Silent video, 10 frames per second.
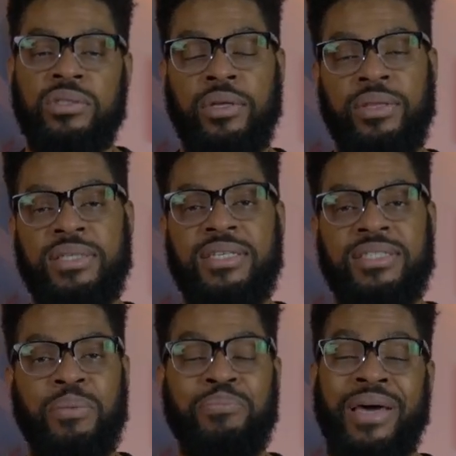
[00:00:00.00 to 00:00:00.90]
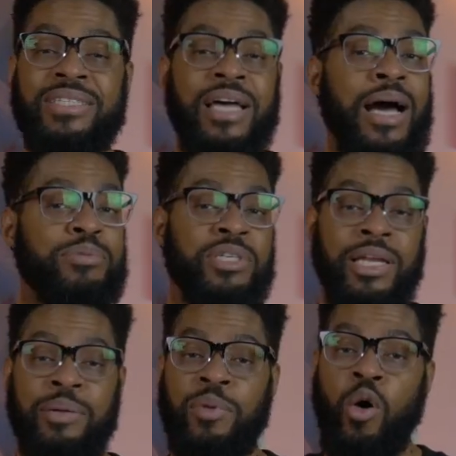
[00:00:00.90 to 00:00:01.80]
so this is the best option,
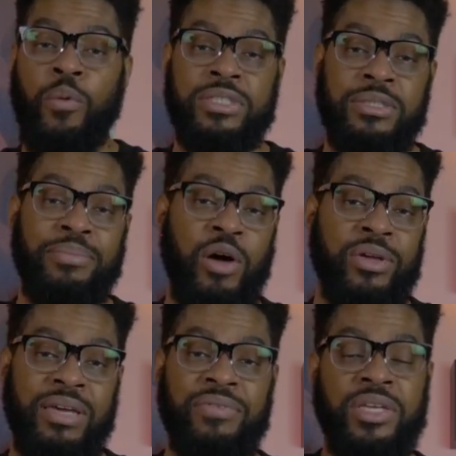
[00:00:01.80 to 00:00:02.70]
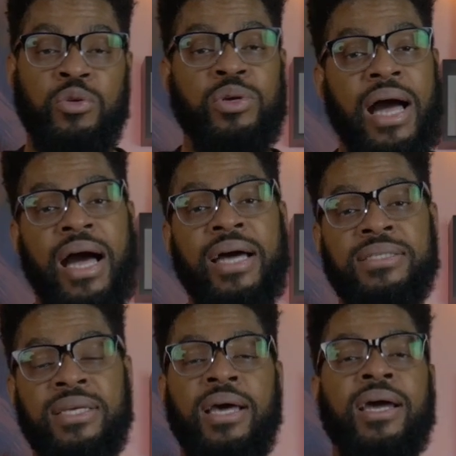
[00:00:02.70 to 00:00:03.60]
and I'm always about giving you
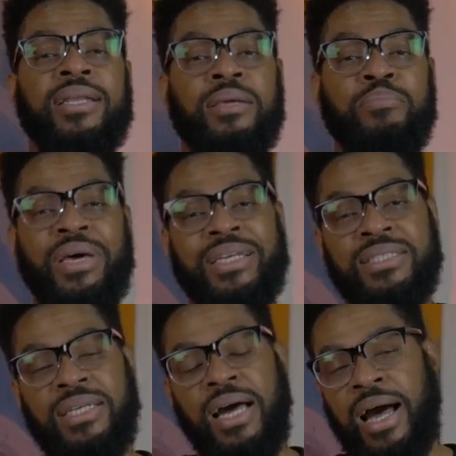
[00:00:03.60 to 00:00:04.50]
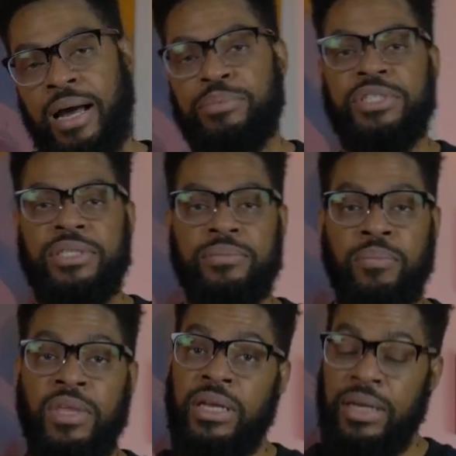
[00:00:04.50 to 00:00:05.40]
guys the best option.
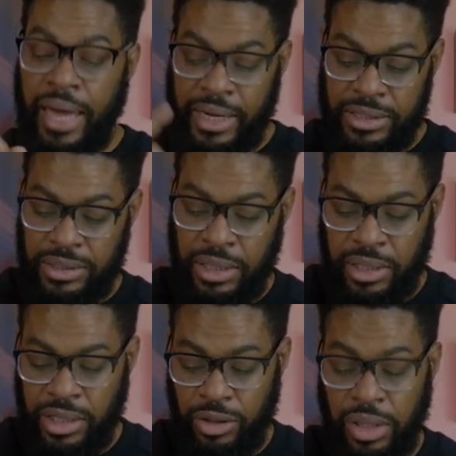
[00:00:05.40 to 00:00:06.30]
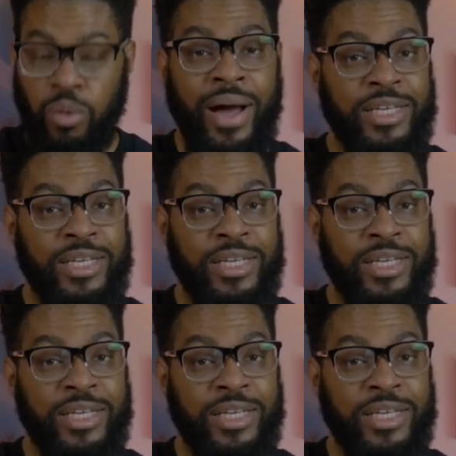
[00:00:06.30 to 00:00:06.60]
Next, you'll need a Y